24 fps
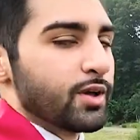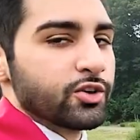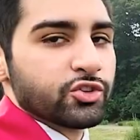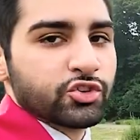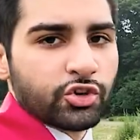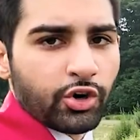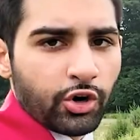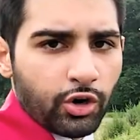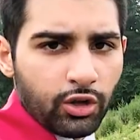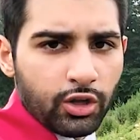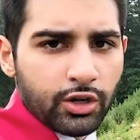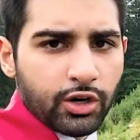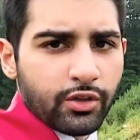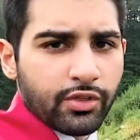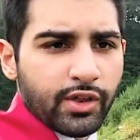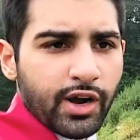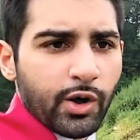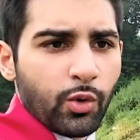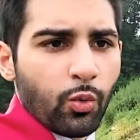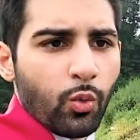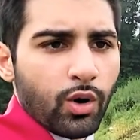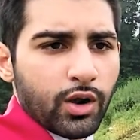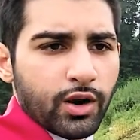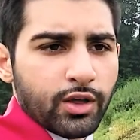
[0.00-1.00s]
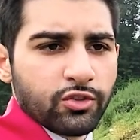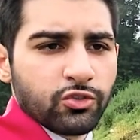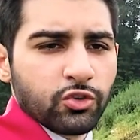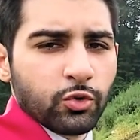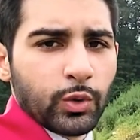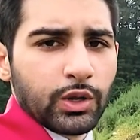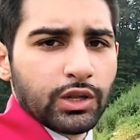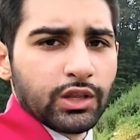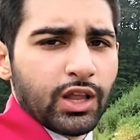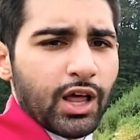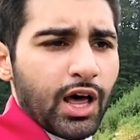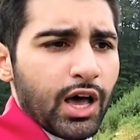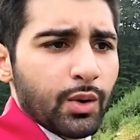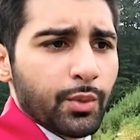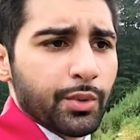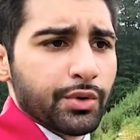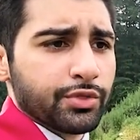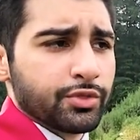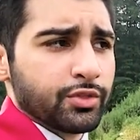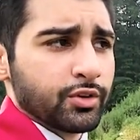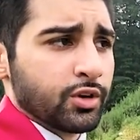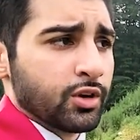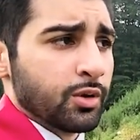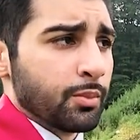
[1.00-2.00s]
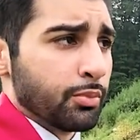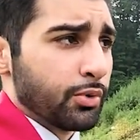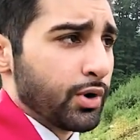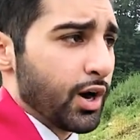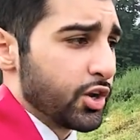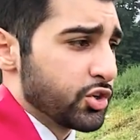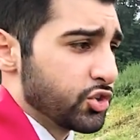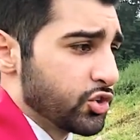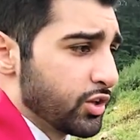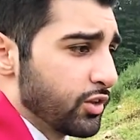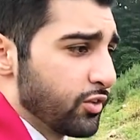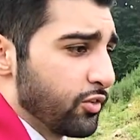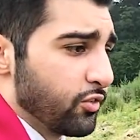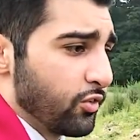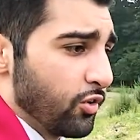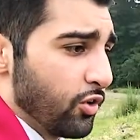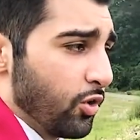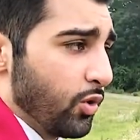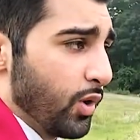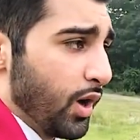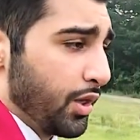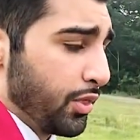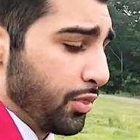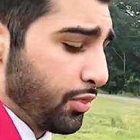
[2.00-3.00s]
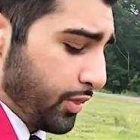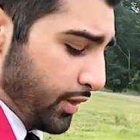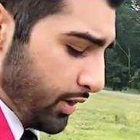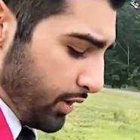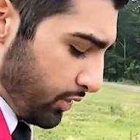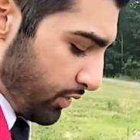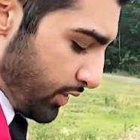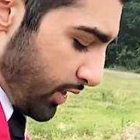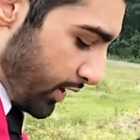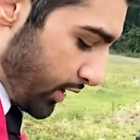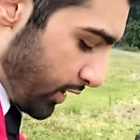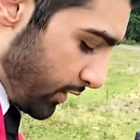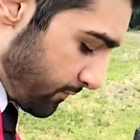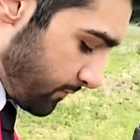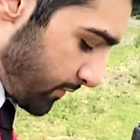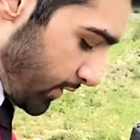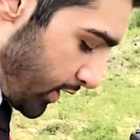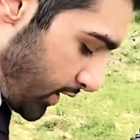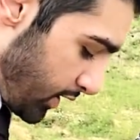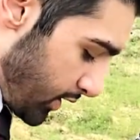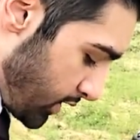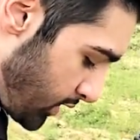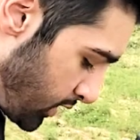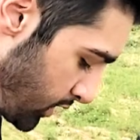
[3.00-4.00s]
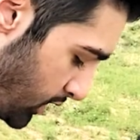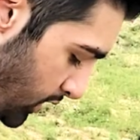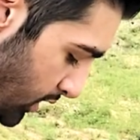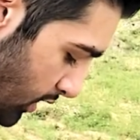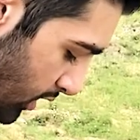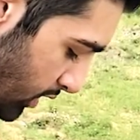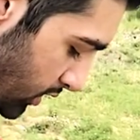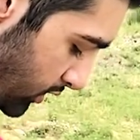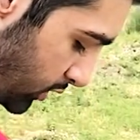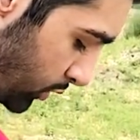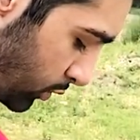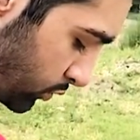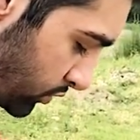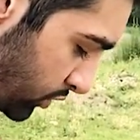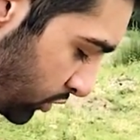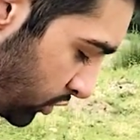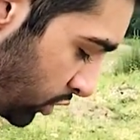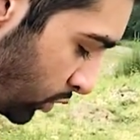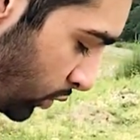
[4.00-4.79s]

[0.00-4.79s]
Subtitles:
mentioned earlier that I wanna do a lot with the compression, so I think that if I use the